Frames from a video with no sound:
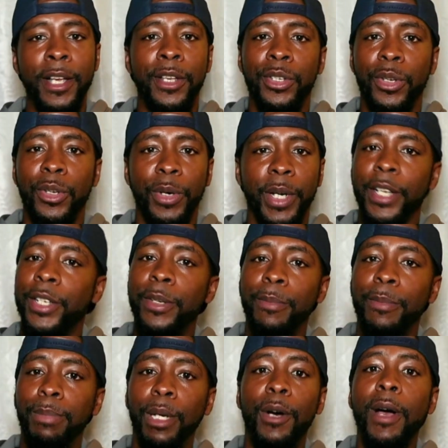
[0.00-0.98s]
So there is
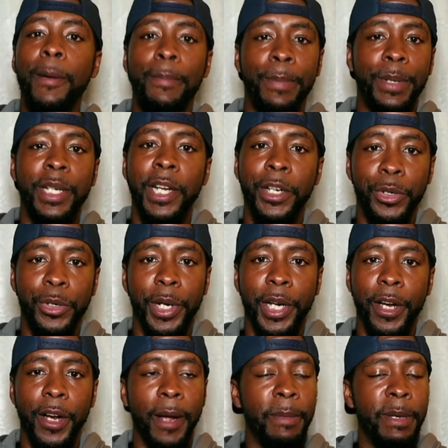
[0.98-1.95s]
some blowout potential
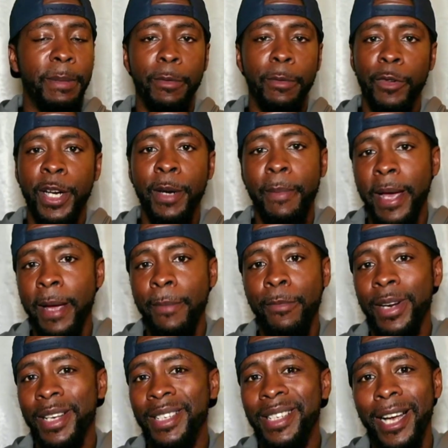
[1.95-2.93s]
here. I mean, Marina
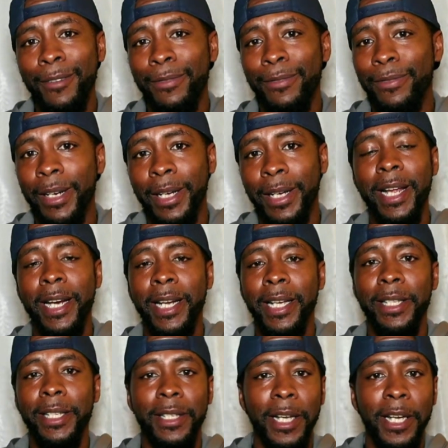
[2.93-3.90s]
Mabrey is out for the
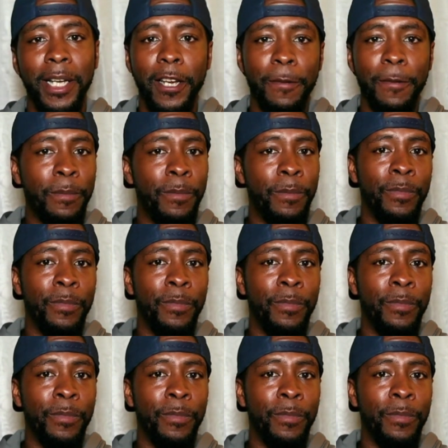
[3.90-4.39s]
Connecticut Sun.